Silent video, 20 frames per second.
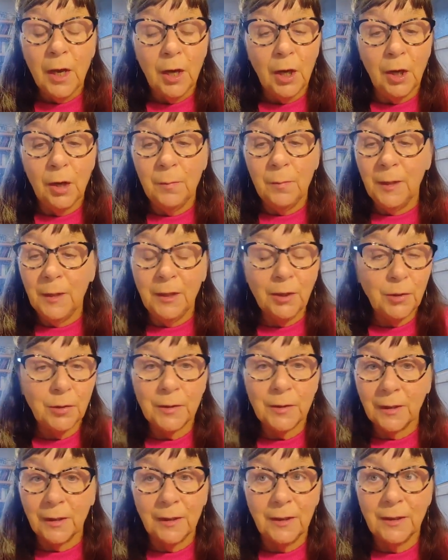
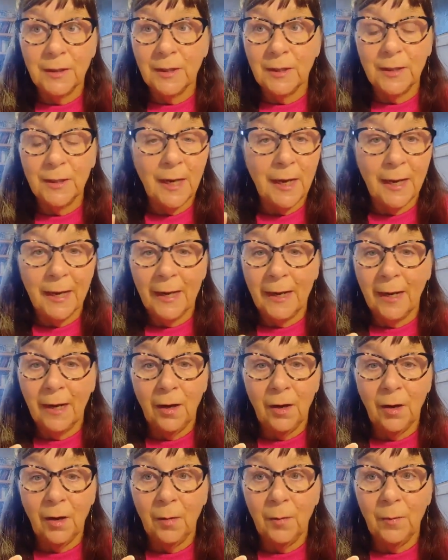Interestingly, today
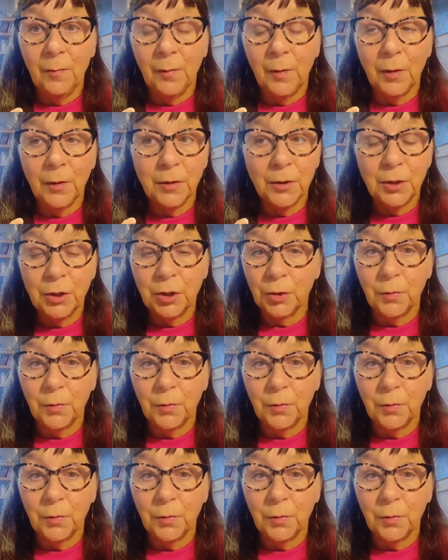I'm going to